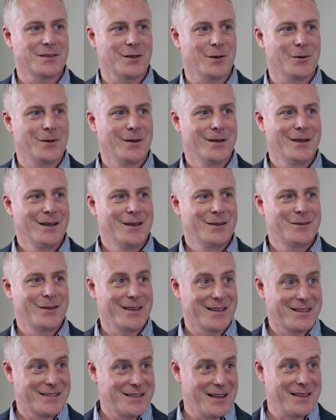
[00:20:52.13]
So to
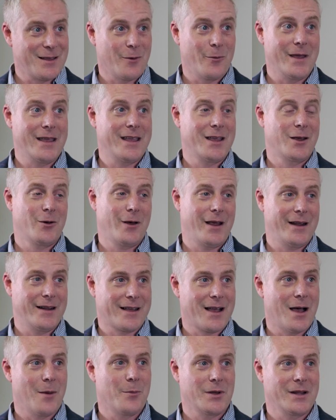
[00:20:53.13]
the extent that we can create
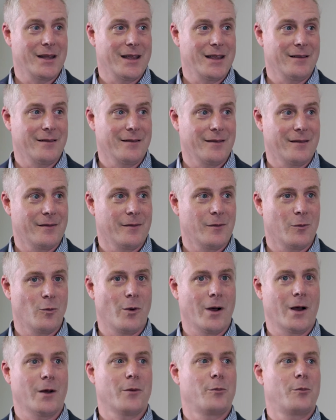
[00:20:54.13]
a company
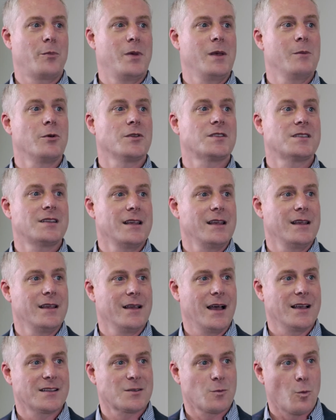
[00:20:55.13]
where people
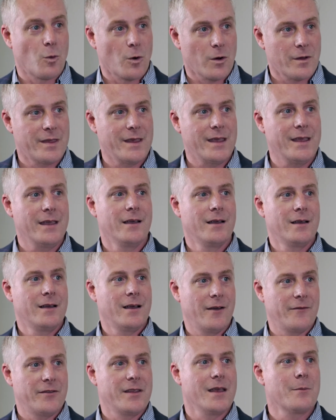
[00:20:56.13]
see us worthy
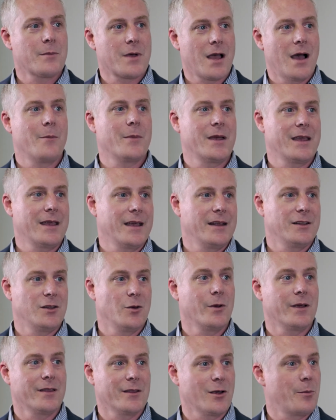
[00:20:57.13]
of them coming and
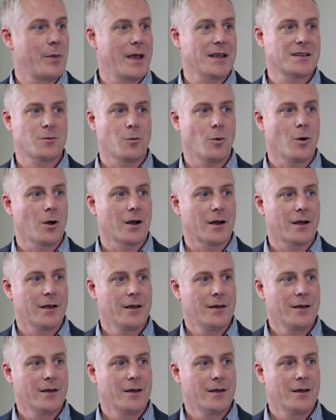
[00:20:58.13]
doing their best work,